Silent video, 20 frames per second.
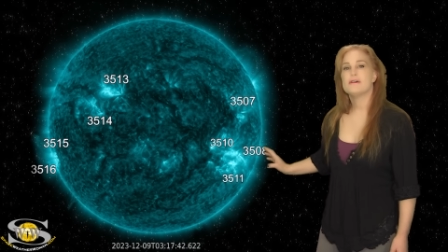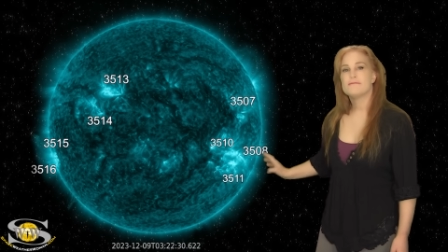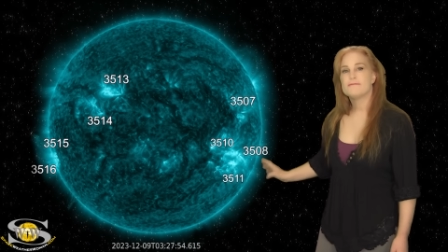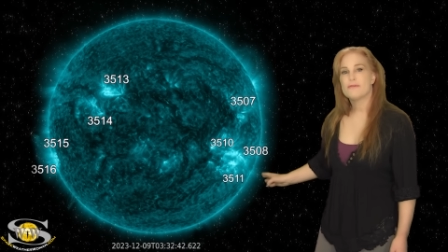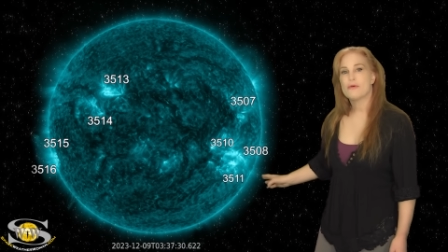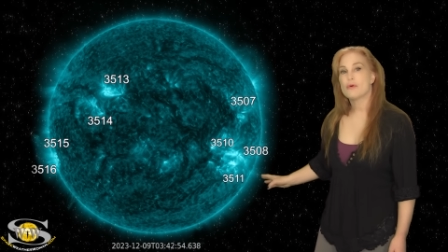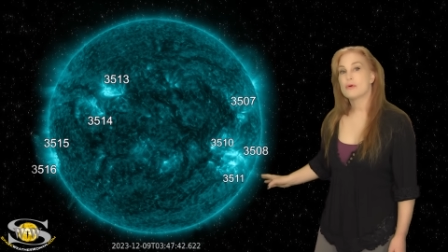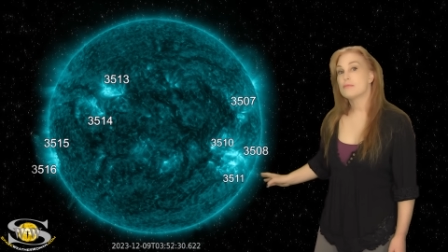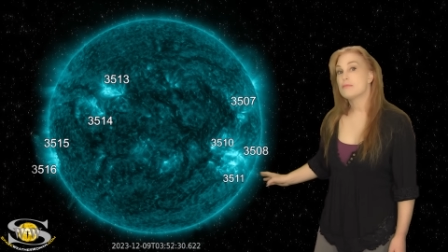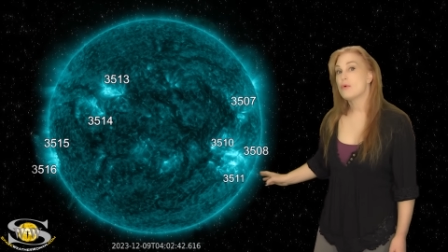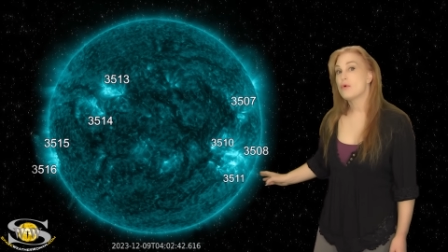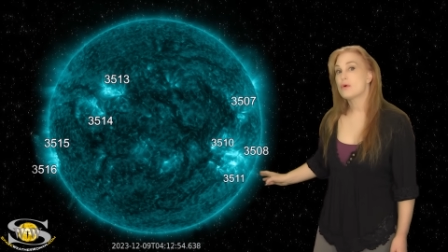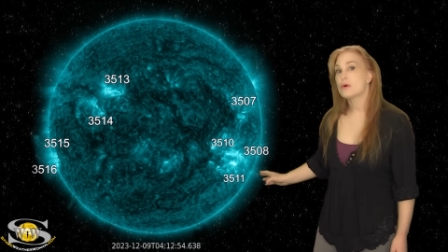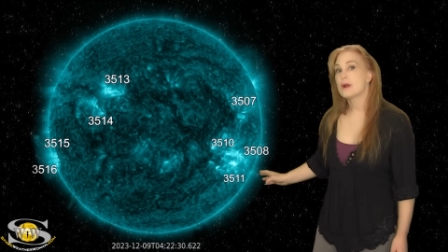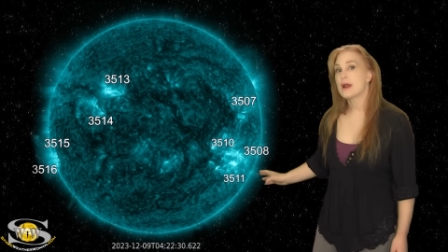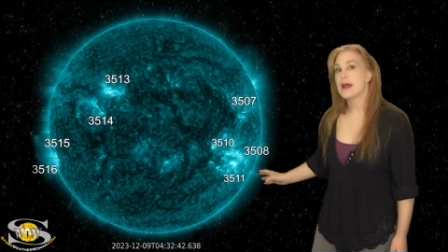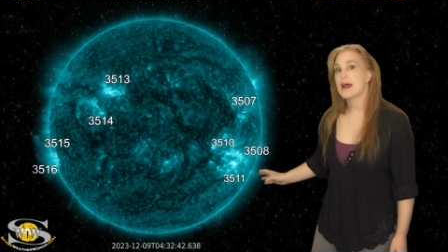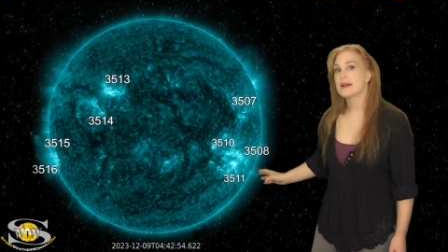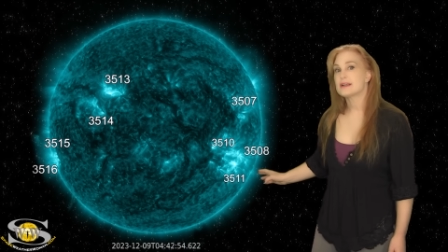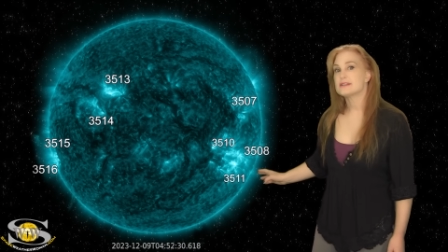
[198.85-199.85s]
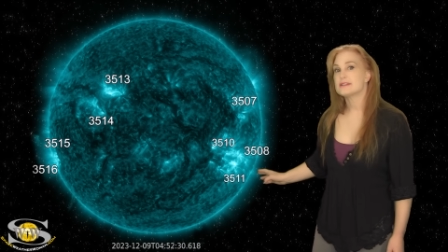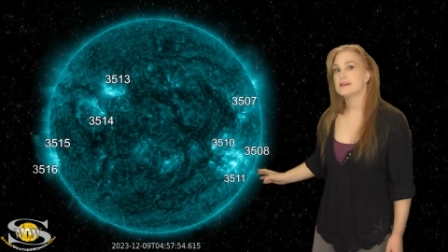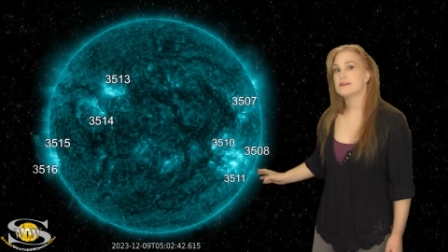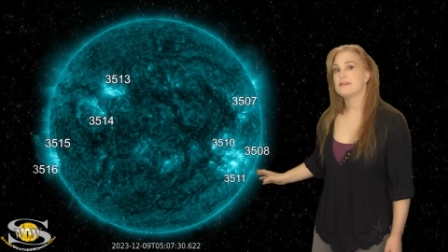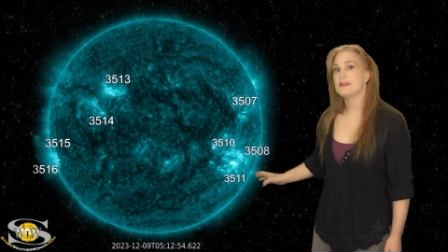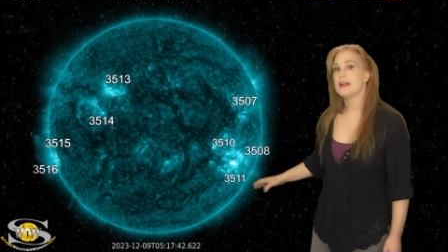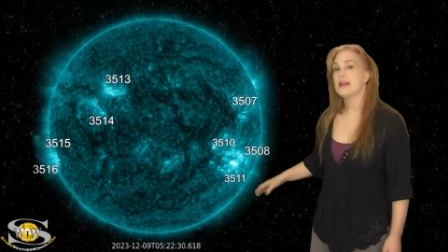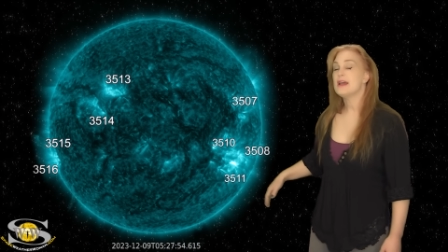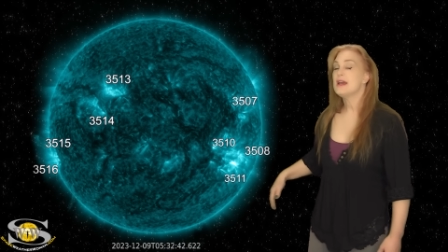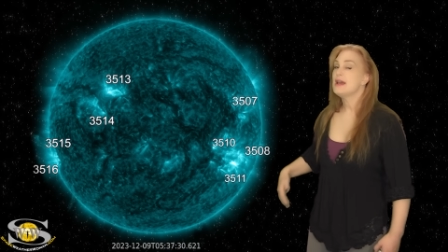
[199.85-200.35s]
for more
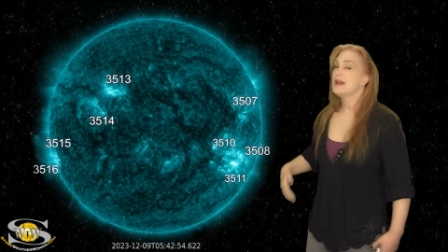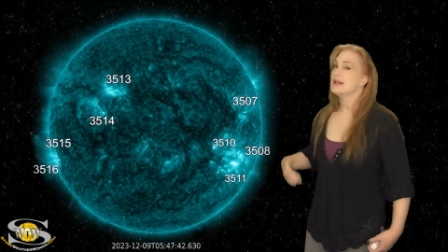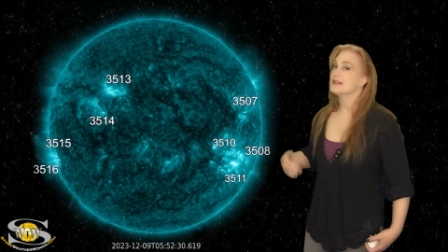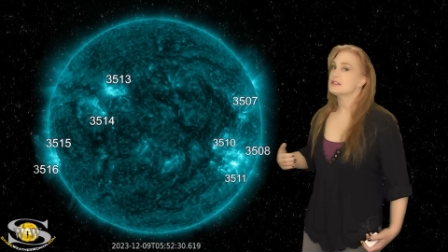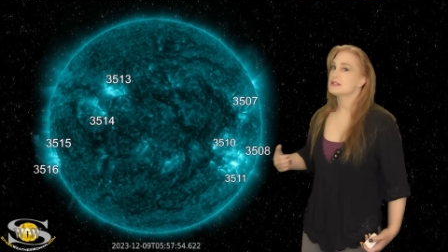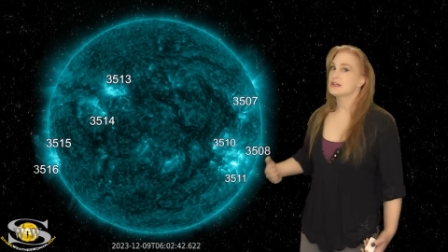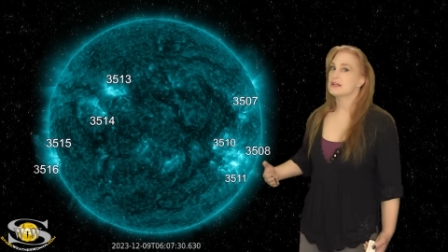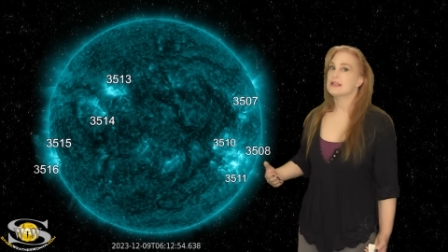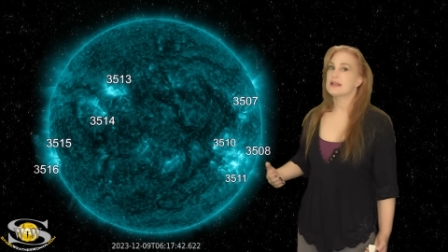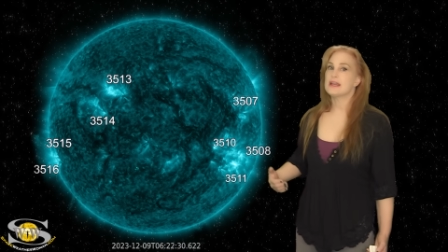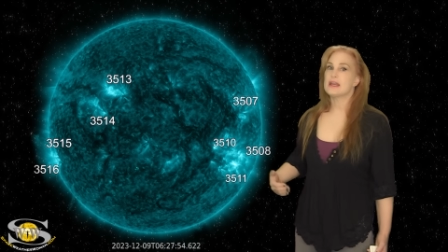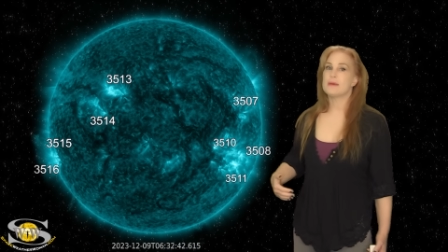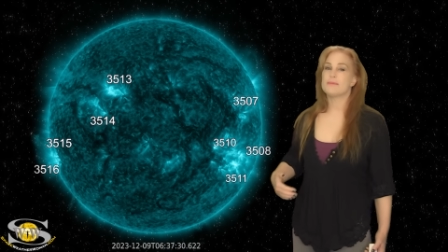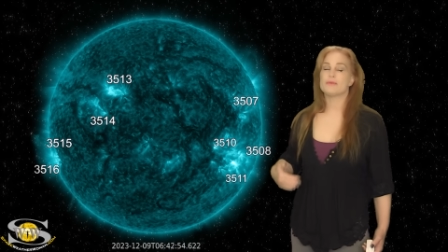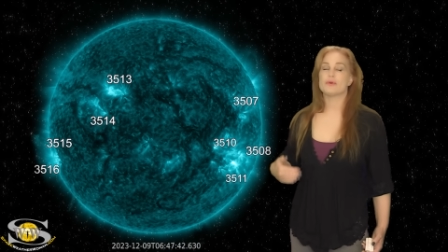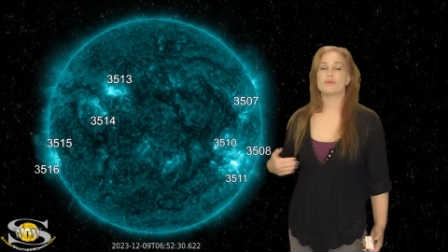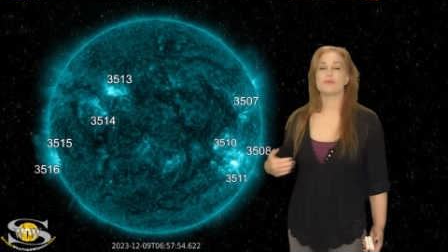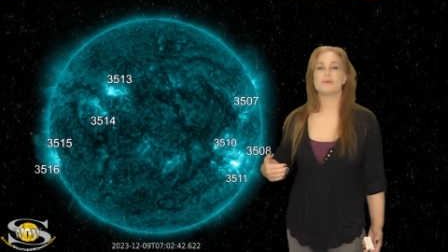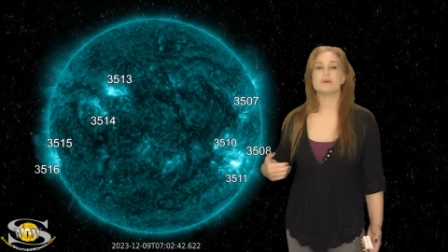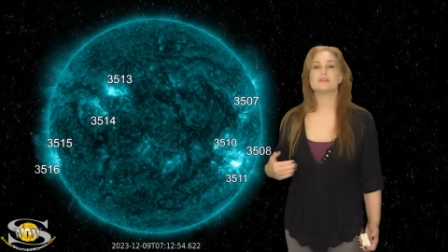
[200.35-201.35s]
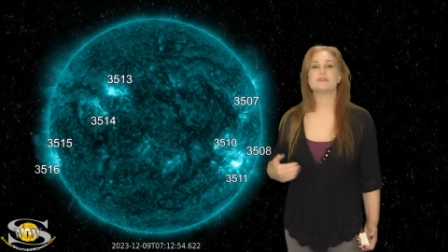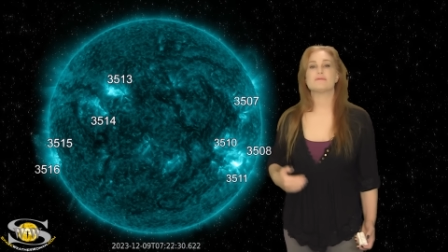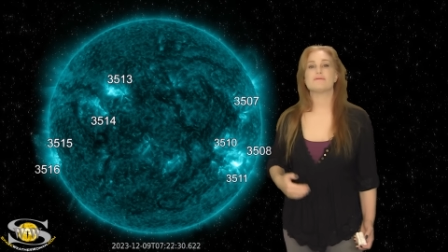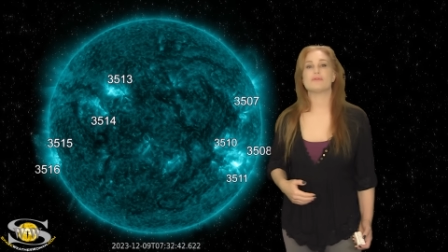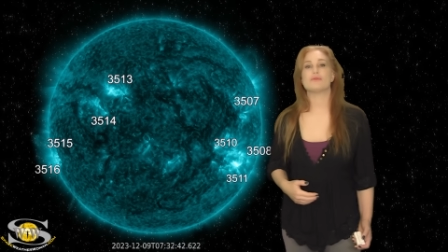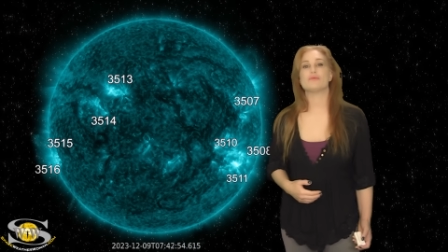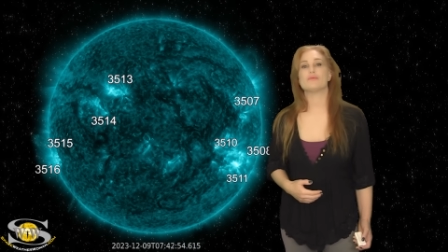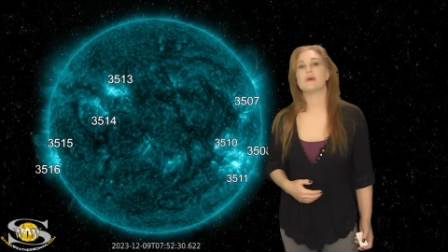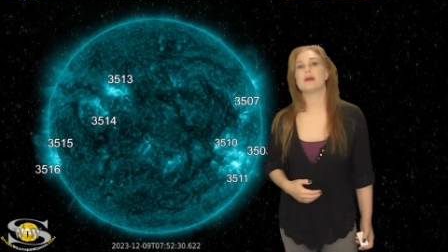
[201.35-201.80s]
activity. It's going to keep the risk for